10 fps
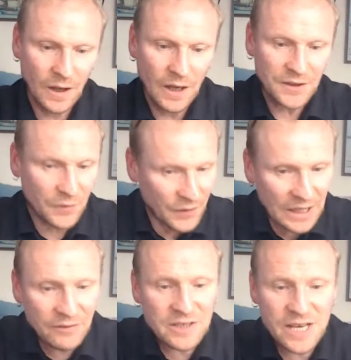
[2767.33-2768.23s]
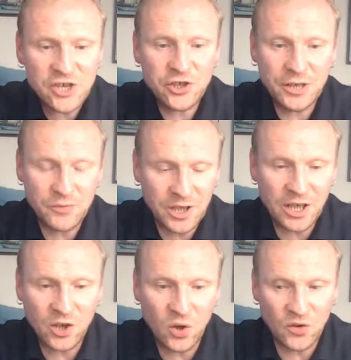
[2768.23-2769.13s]
the flavor is actually really
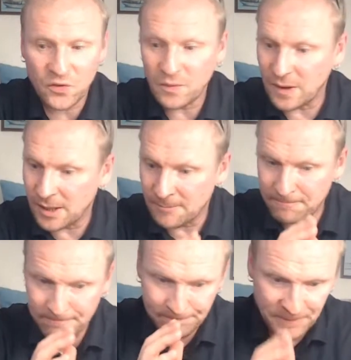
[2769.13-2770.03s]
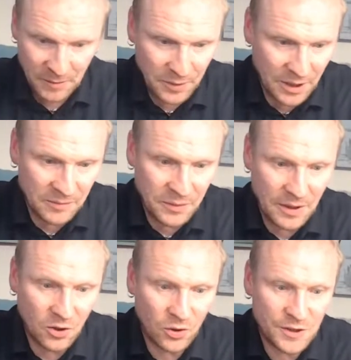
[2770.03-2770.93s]
good. The P&P
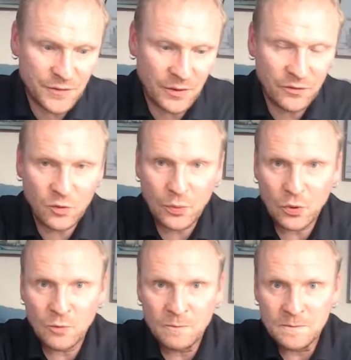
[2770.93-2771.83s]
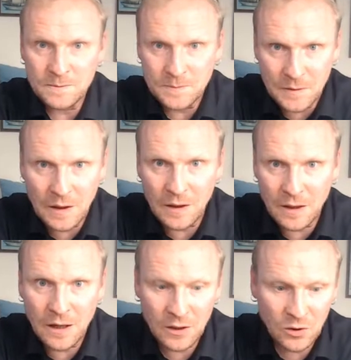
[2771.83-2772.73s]
coils from VooPoo
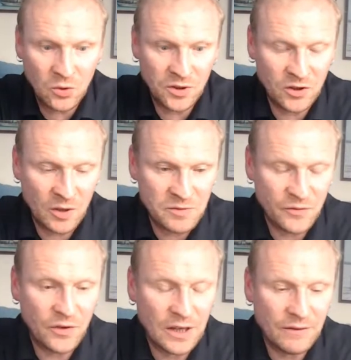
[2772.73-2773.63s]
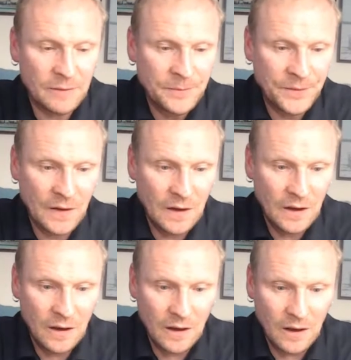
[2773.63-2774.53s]
are good in terms of flavor.
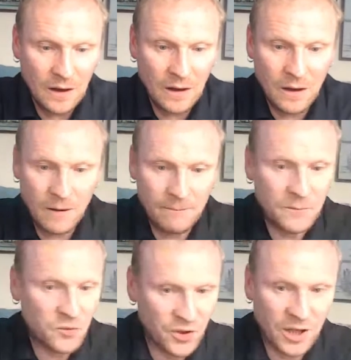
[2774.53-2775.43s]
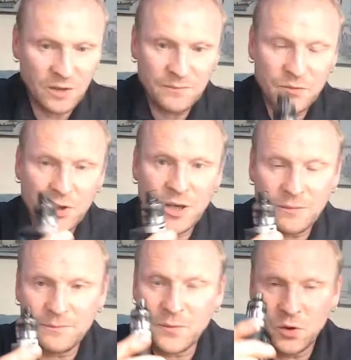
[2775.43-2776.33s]
Really
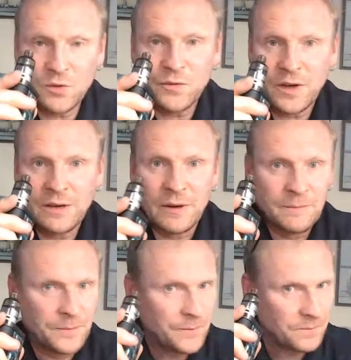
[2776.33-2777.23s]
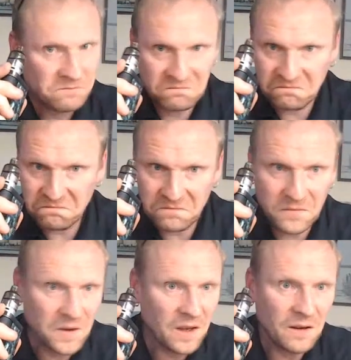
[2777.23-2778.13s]
good flavor.
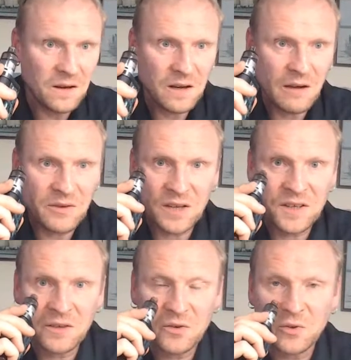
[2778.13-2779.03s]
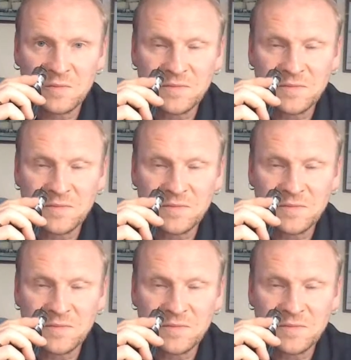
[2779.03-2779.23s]
Have nothing to